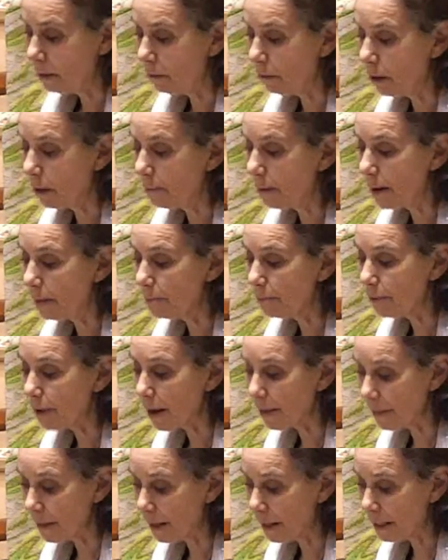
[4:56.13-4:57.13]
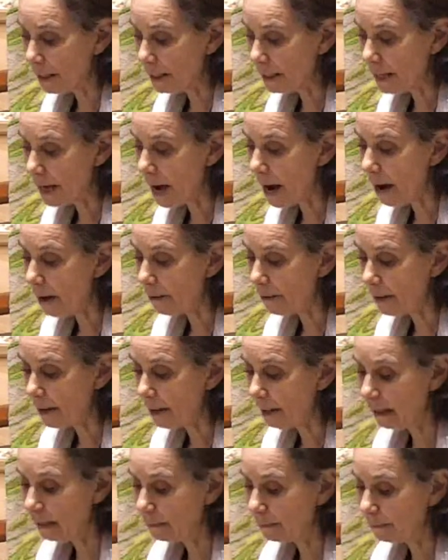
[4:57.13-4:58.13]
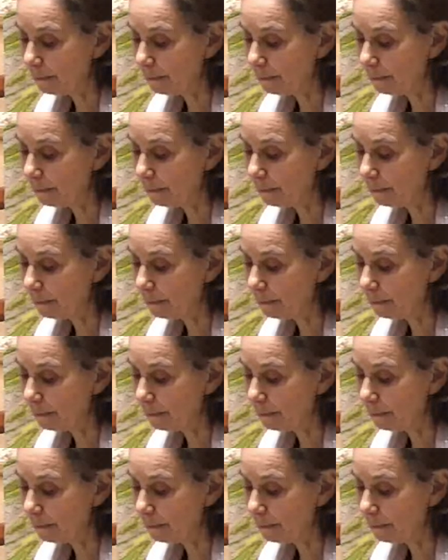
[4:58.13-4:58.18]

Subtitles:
while my brother is hairy.